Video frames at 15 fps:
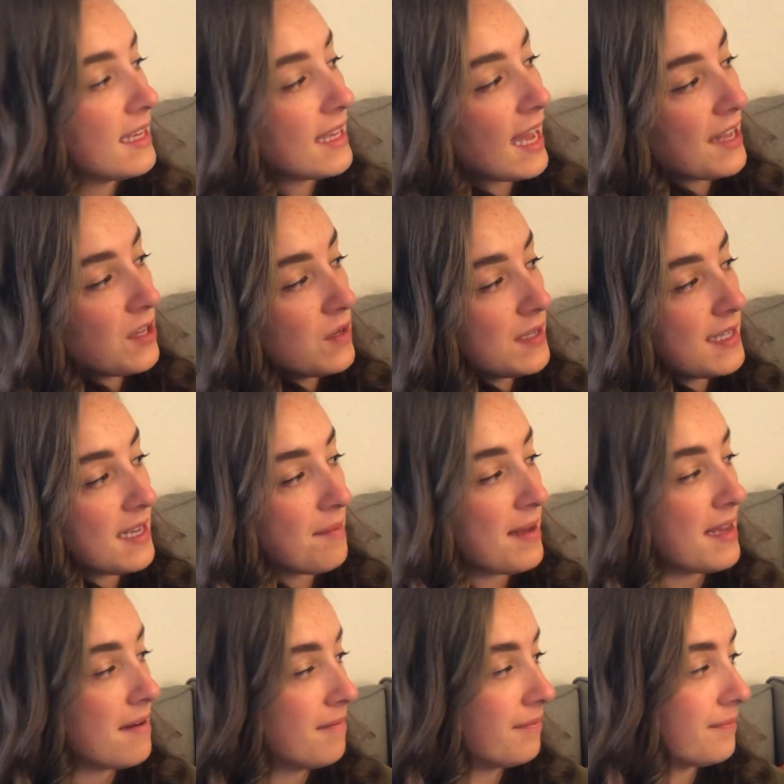Can you see
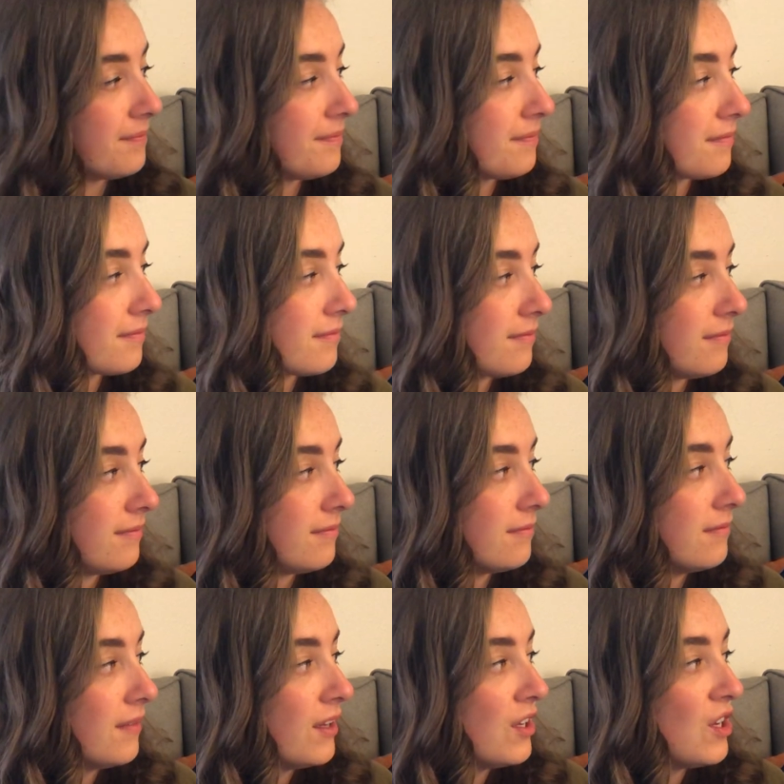me?
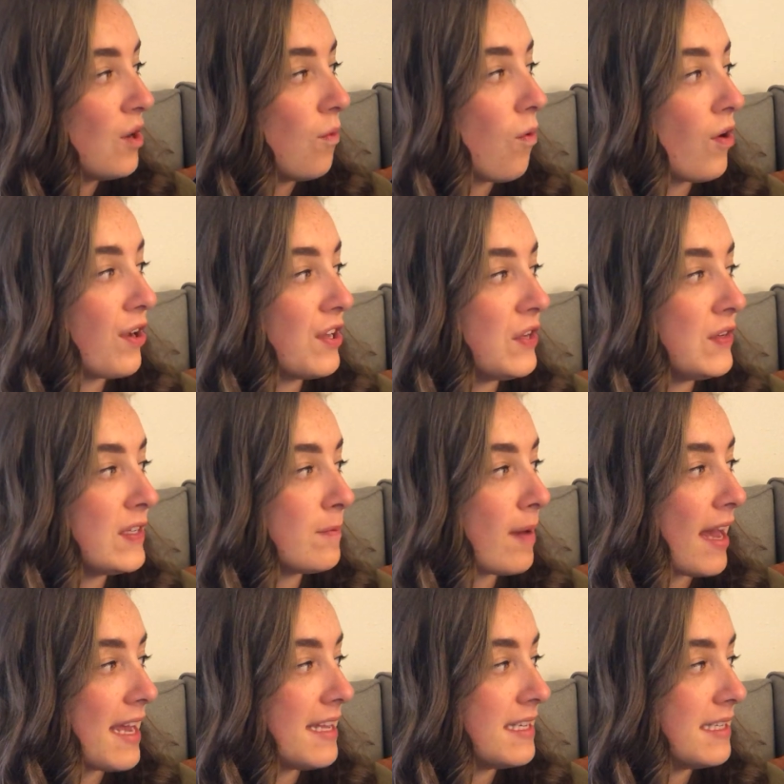What can you
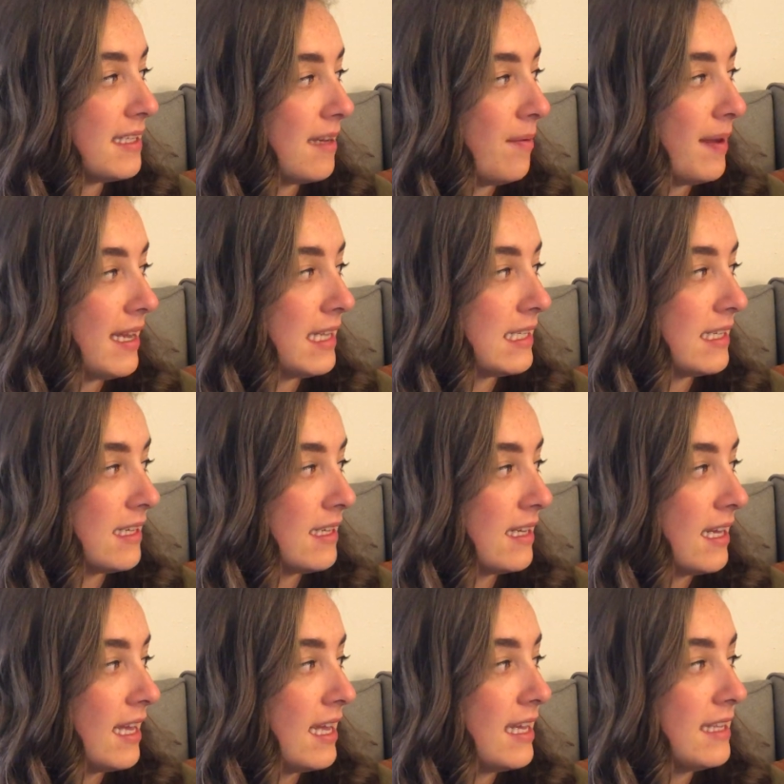spy in the seaweed?
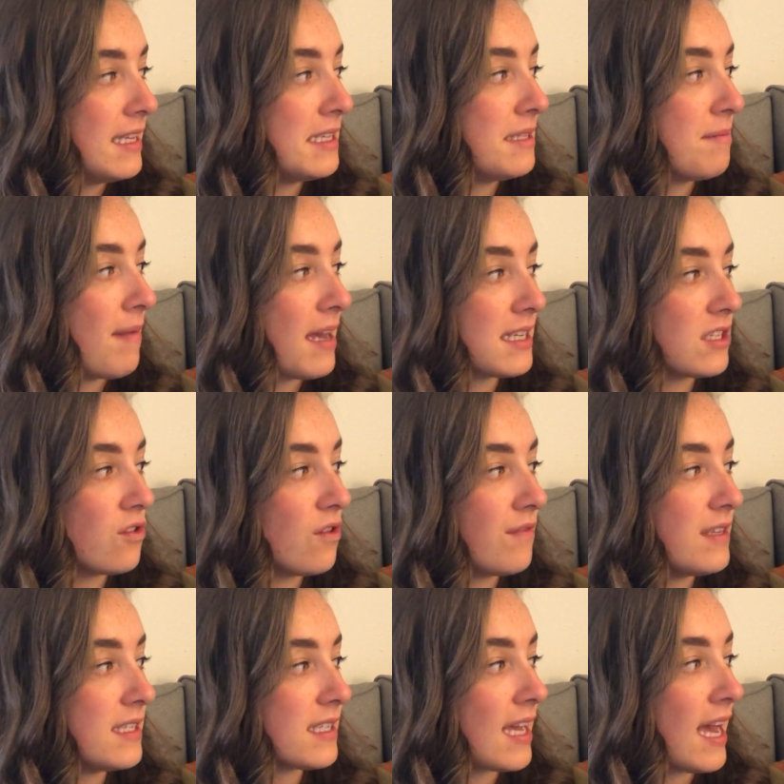This master
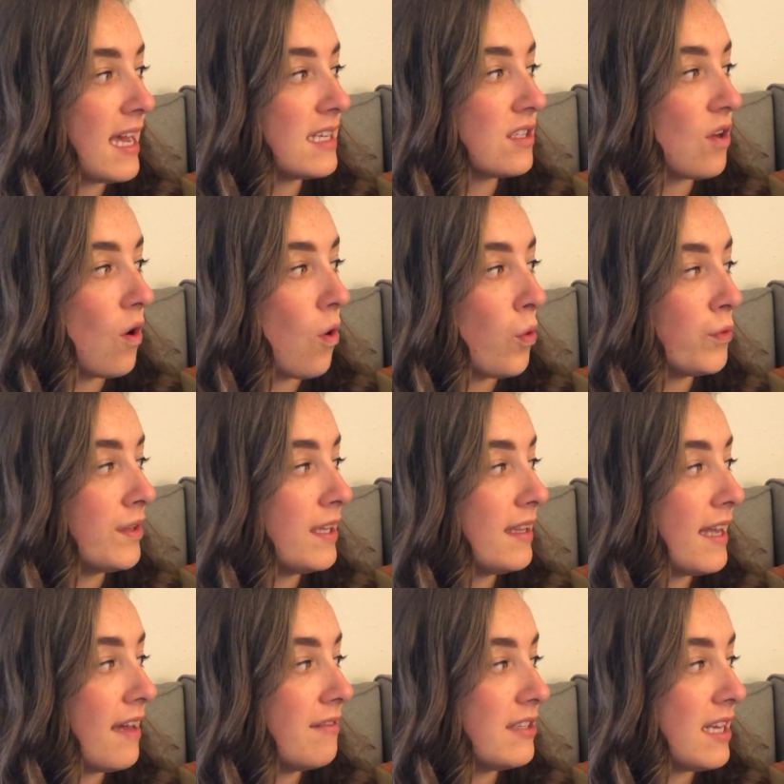of disguise only
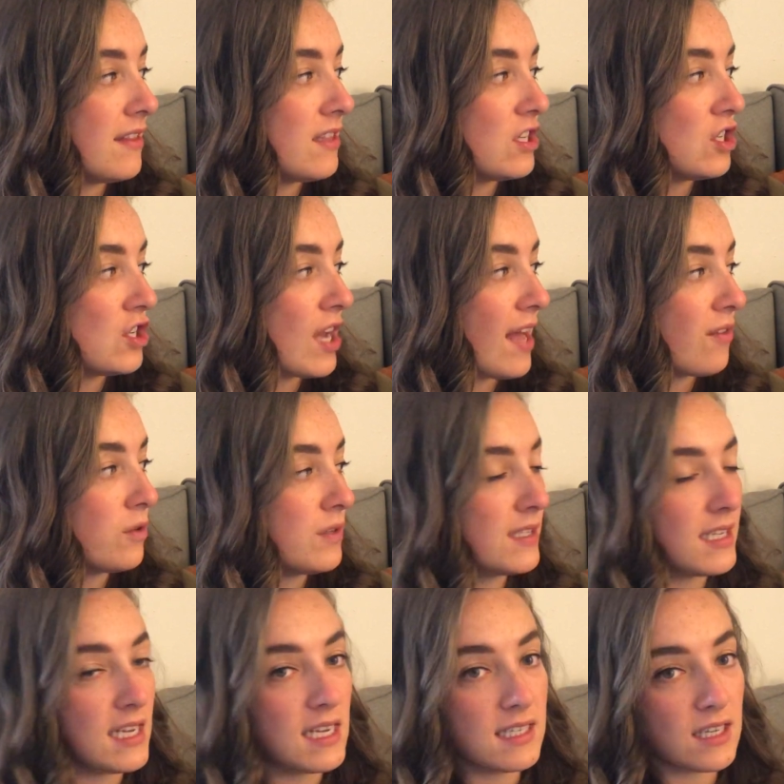lives in the shallow
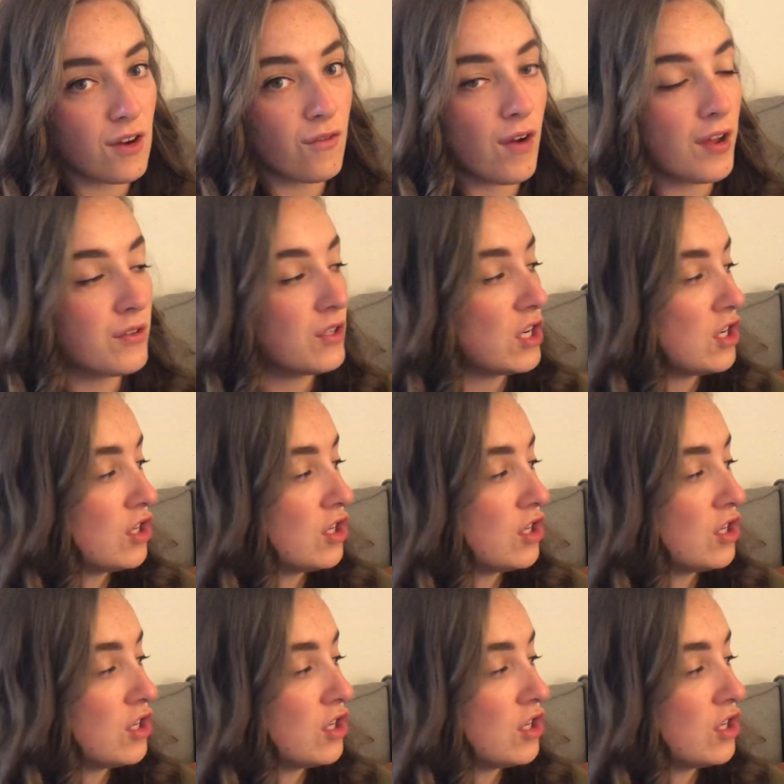seas around